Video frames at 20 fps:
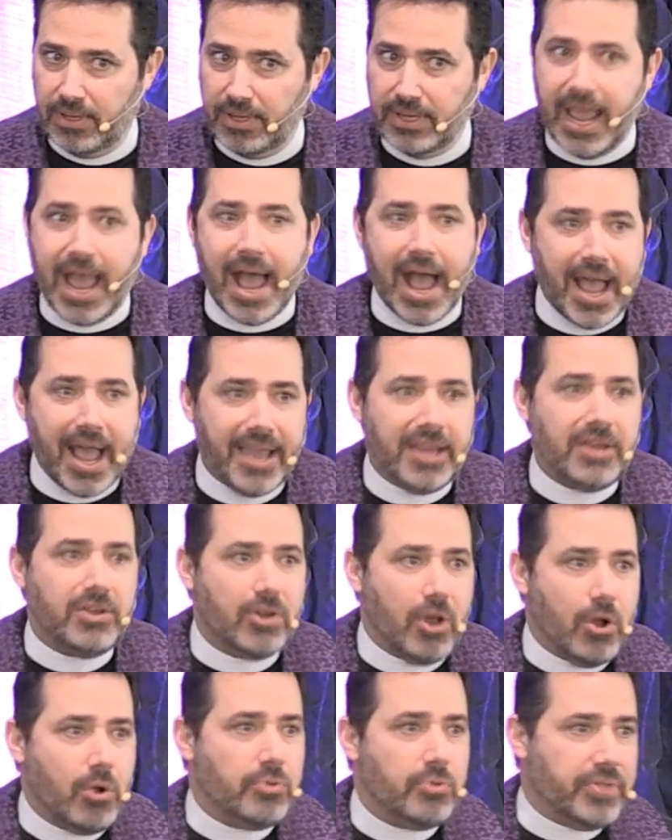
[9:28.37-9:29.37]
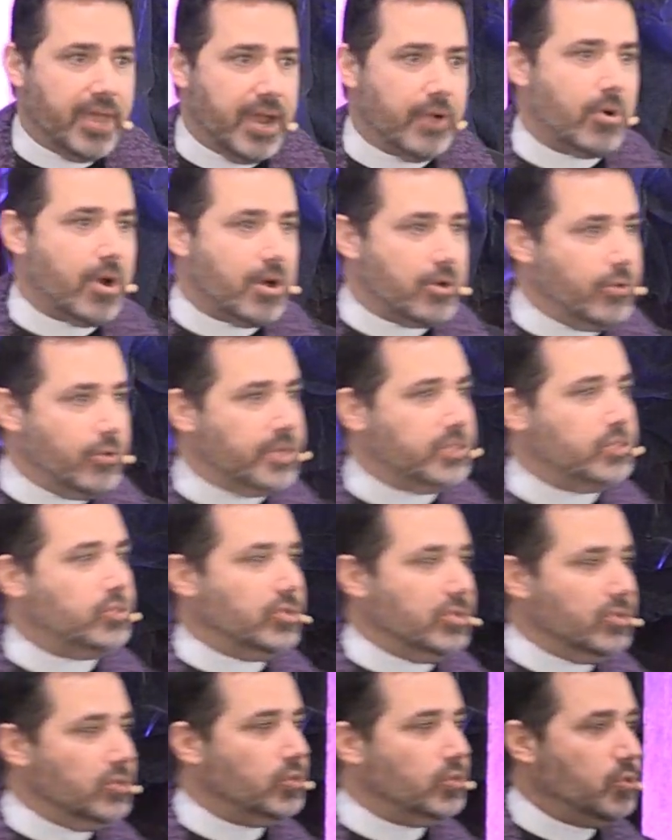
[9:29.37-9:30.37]
Now, I know there are
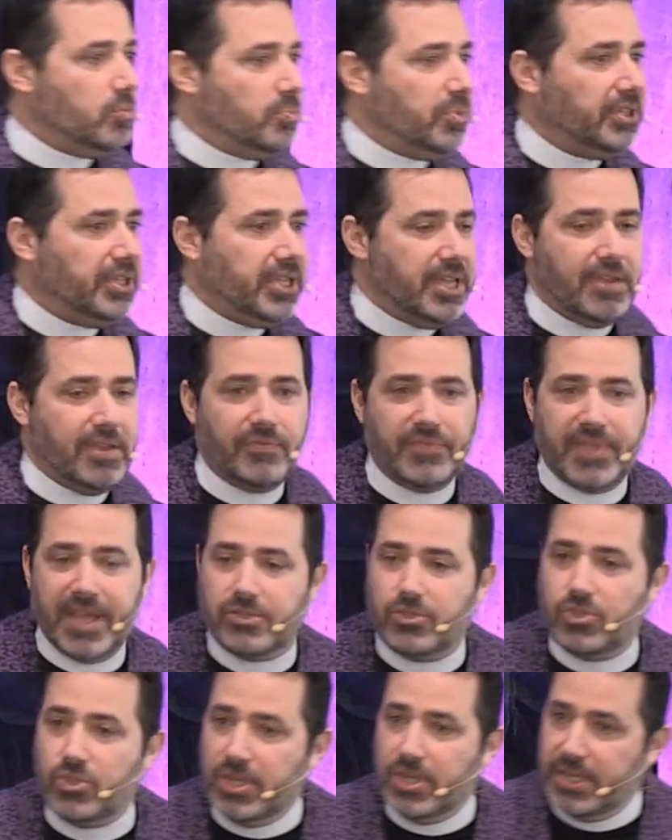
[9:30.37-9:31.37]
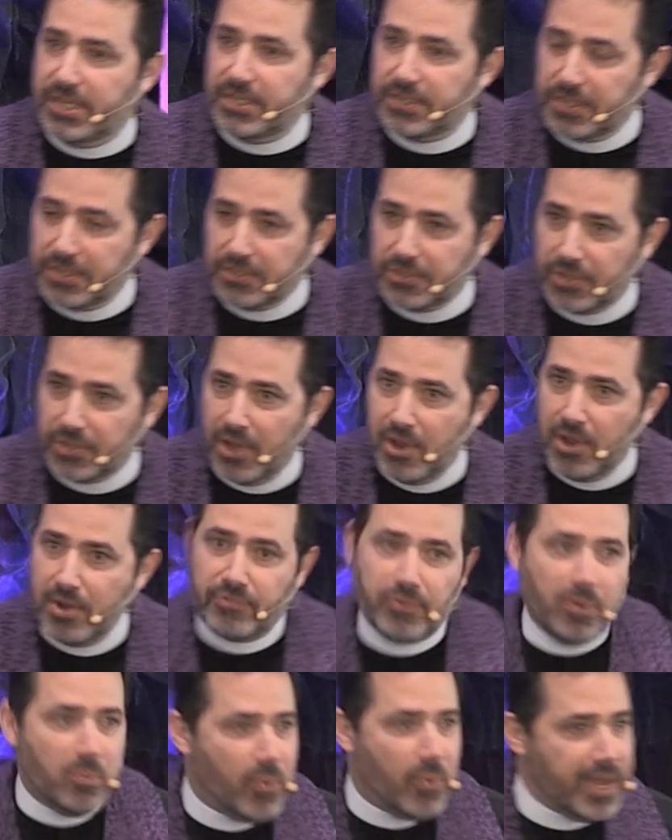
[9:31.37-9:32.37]
Christians who believe that Jesus,
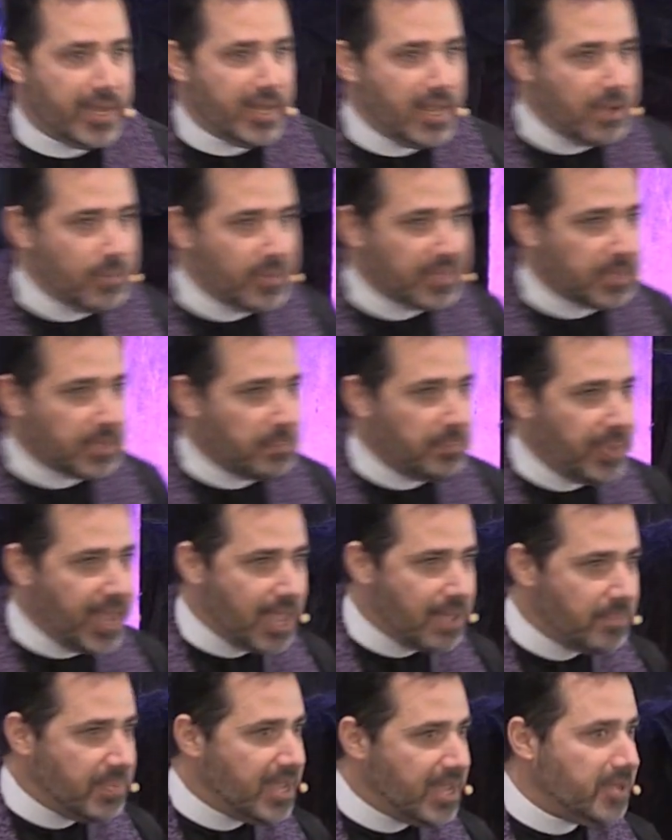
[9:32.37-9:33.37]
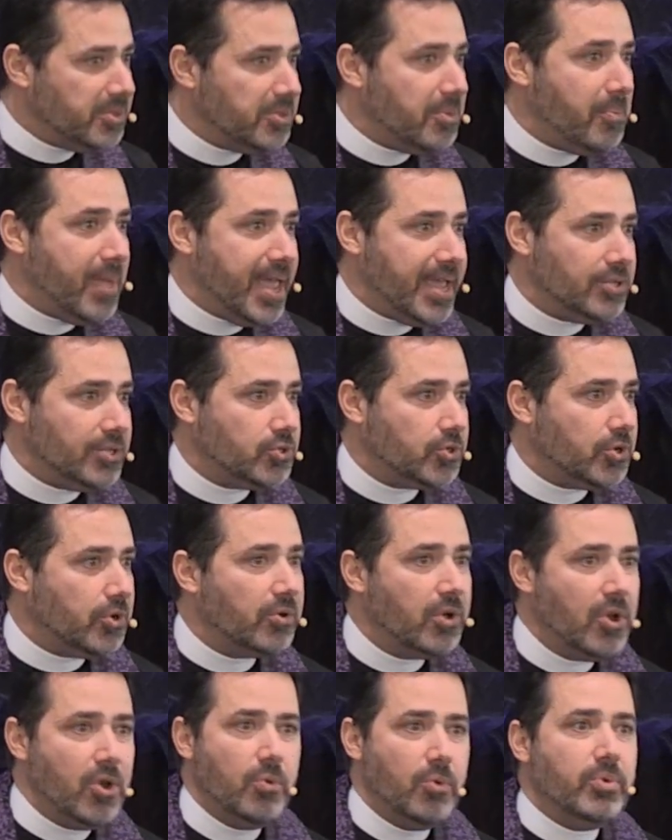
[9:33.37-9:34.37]
from when he was a baby in the
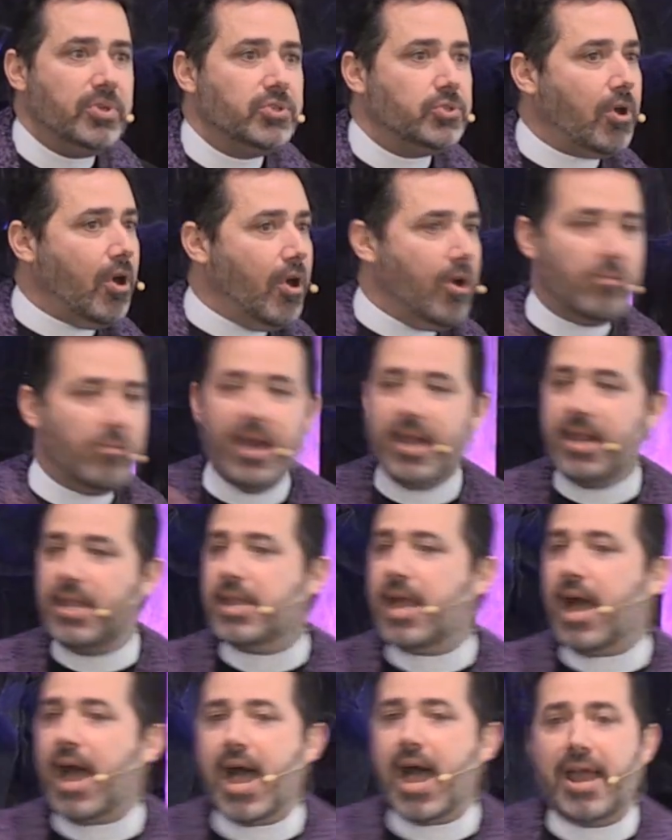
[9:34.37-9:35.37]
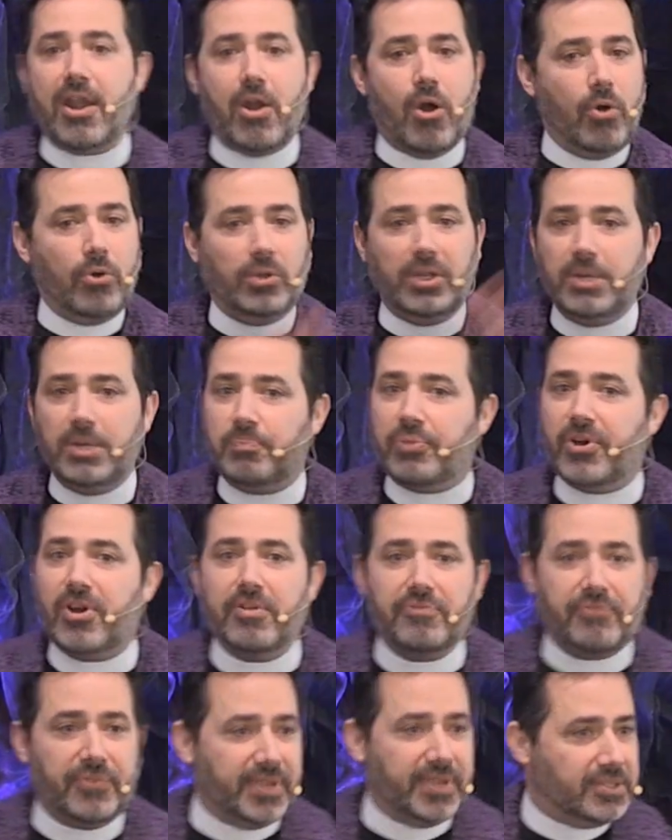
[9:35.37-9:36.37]
manger, was already God, holy,
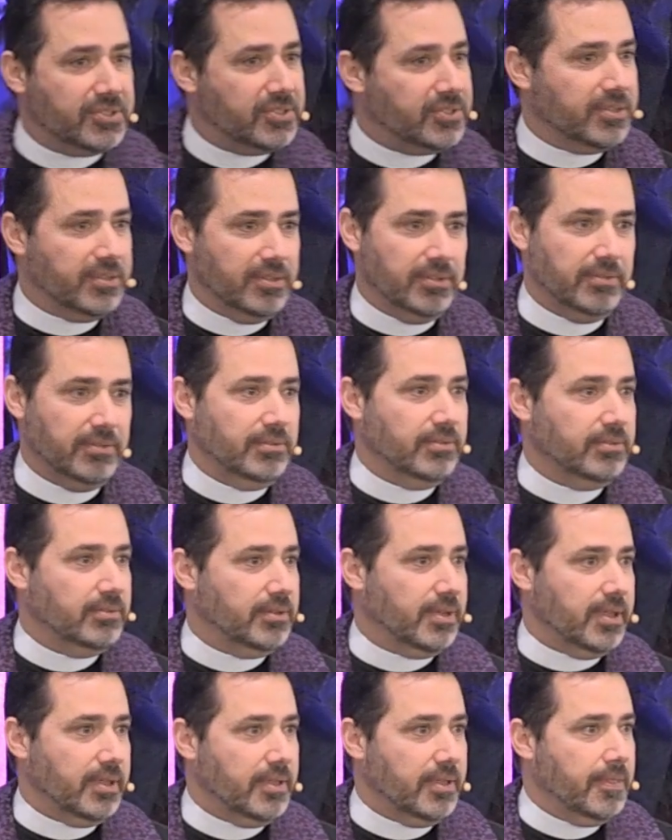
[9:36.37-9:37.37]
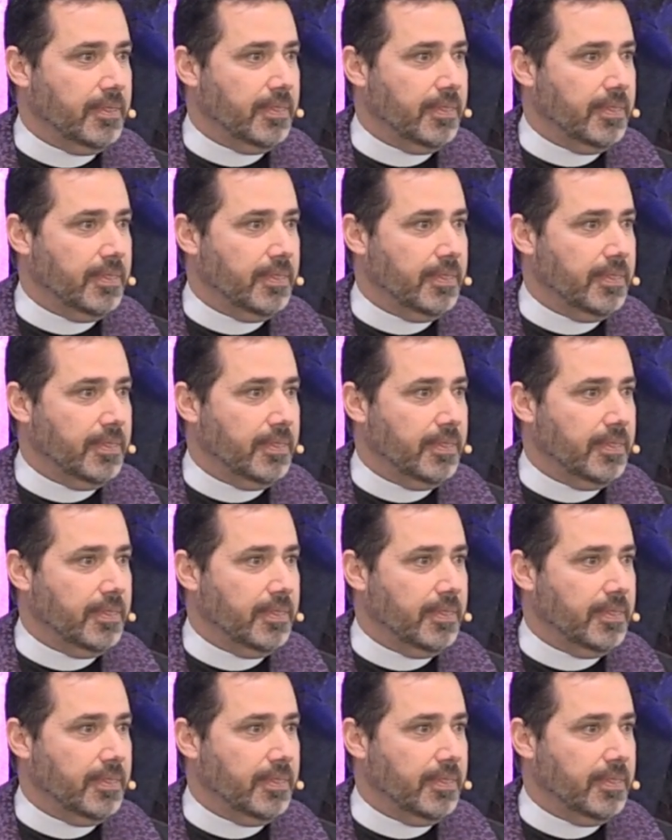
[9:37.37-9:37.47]
perfect. Okay.